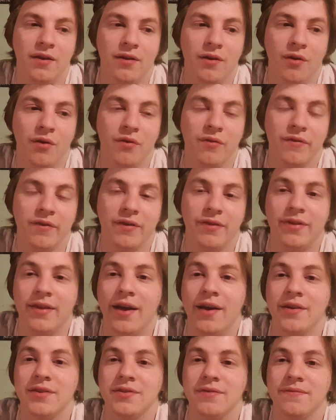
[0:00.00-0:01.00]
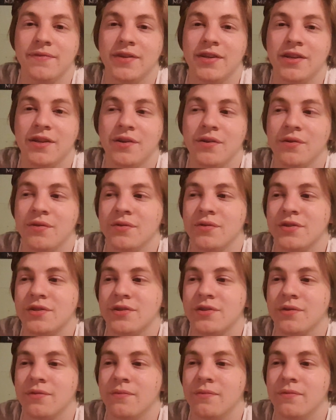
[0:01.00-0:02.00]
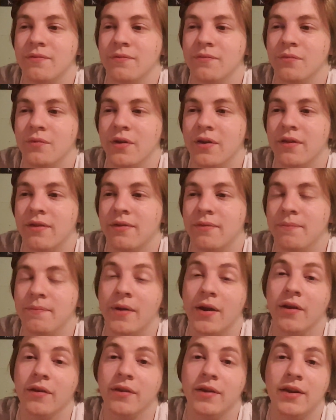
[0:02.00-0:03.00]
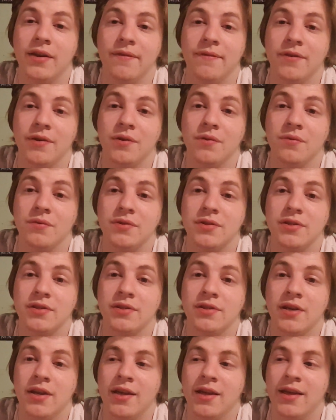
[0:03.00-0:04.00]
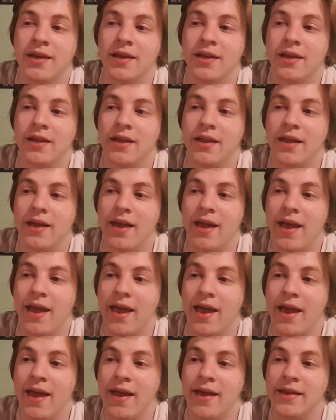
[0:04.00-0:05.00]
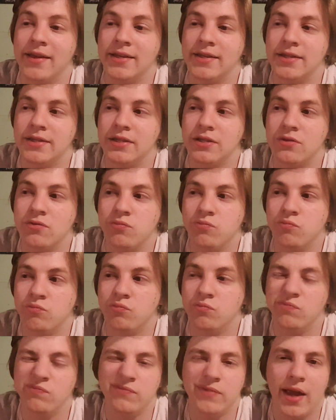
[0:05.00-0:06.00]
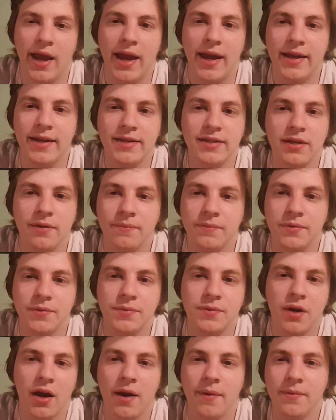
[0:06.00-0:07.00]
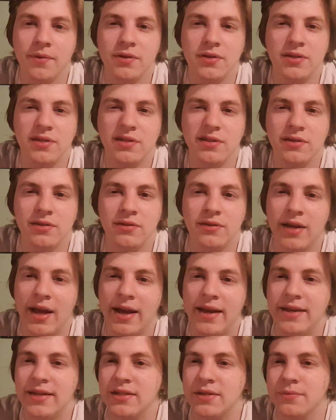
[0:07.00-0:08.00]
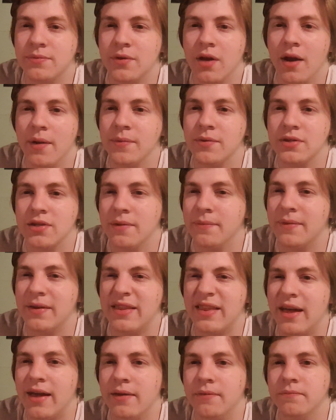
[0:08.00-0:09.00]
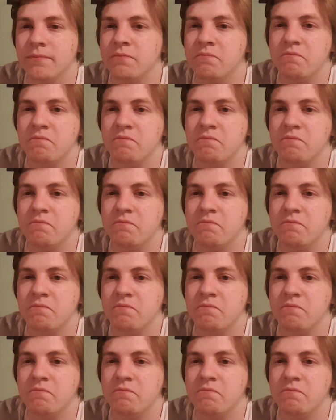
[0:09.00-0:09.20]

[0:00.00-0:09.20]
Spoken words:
Over 1,000 videos with barely any views, and 80 something subscribers, 90 subscribers, something like that.